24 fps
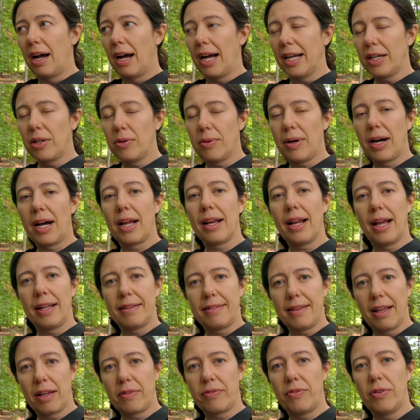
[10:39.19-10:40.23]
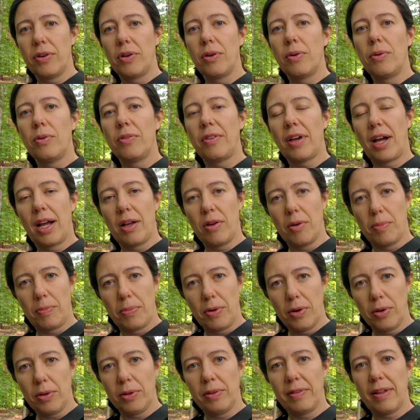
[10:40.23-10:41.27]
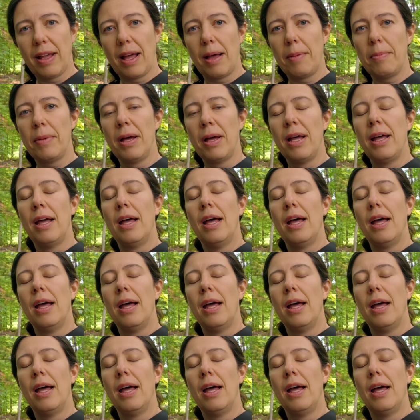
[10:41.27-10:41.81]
I go out, I take photos, I upload them,